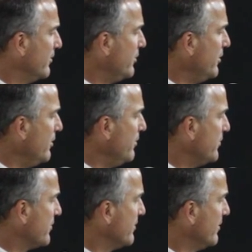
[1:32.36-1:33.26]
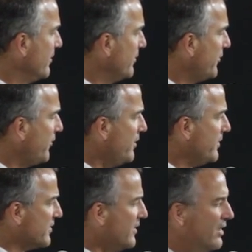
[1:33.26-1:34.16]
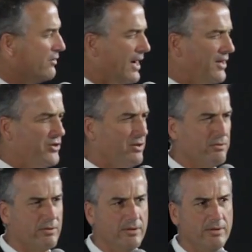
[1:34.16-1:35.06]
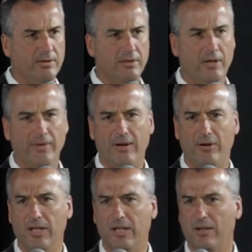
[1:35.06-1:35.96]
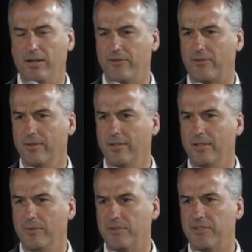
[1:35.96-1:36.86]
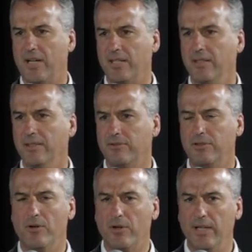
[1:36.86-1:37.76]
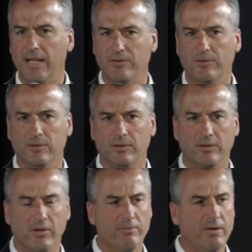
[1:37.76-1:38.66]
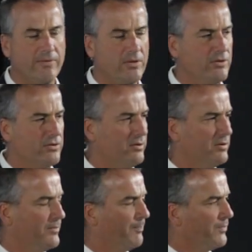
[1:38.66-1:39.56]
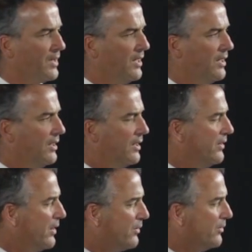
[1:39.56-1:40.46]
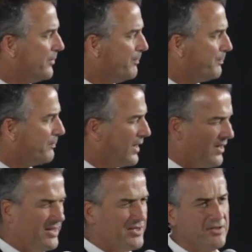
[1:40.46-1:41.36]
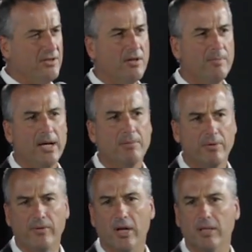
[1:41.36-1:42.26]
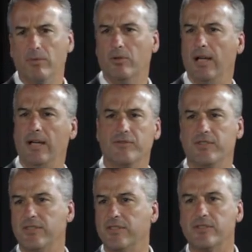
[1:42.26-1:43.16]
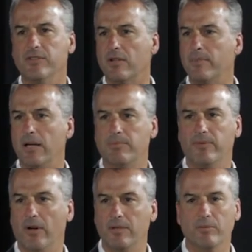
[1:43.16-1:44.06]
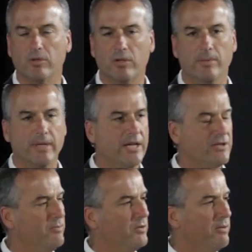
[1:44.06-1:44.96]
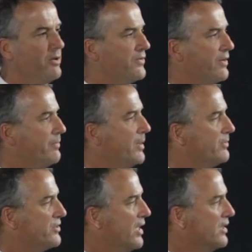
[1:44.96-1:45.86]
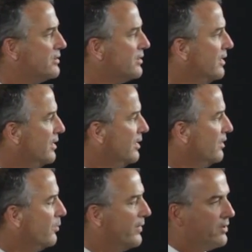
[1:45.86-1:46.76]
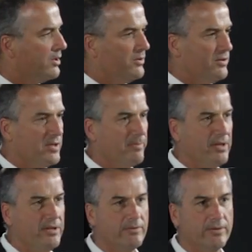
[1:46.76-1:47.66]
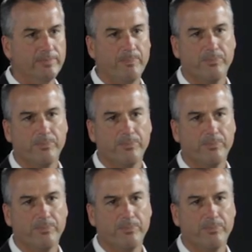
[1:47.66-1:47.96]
to use the service, and then grandchildren of our early clients were starting to knock on our door, on the refuge door. And they thought, this is not about providing more houses, this is not about providing more accommodation, more roofs over people's heads. We've got to do something different.